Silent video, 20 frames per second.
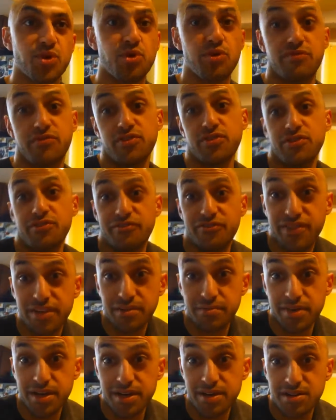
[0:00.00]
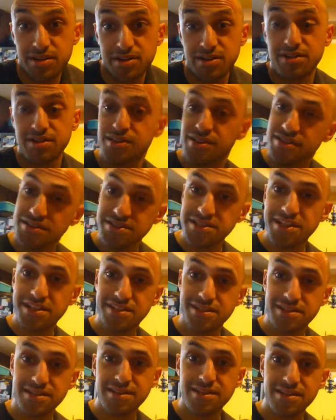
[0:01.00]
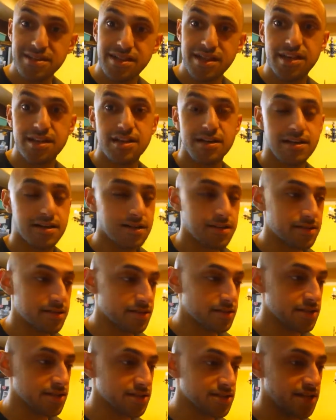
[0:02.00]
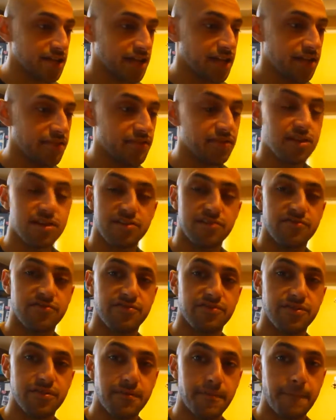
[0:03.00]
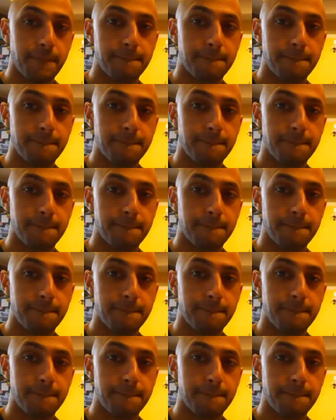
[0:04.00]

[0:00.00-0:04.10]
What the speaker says: if you're a female that doesn't have a lot of,